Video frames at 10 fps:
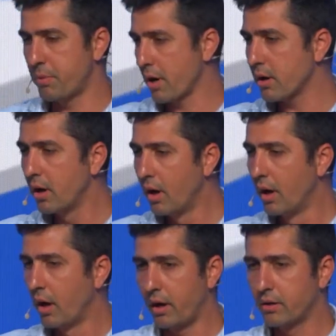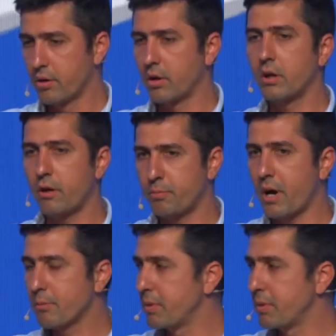Prague. I really love Prague,